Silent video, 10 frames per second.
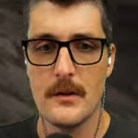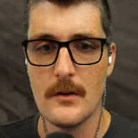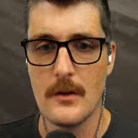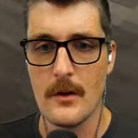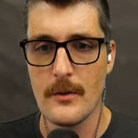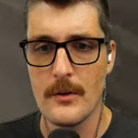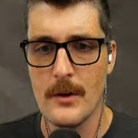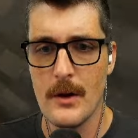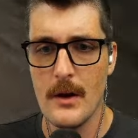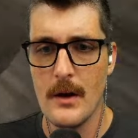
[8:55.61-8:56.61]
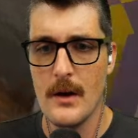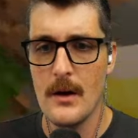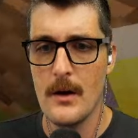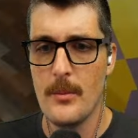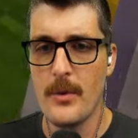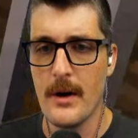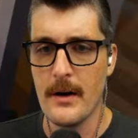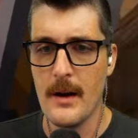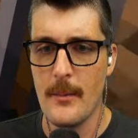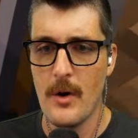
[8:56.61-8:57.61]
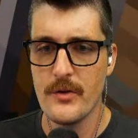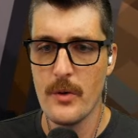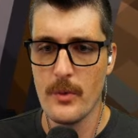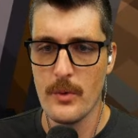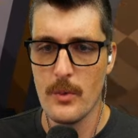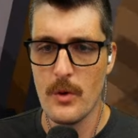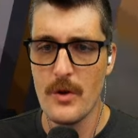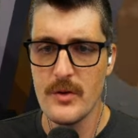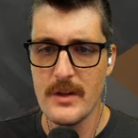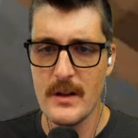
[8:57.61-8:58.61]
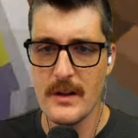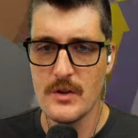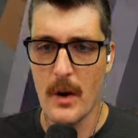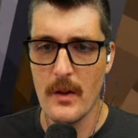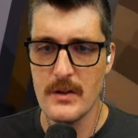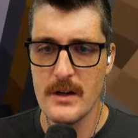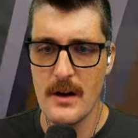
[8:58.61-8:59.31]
So, but we're also killing dwellers here.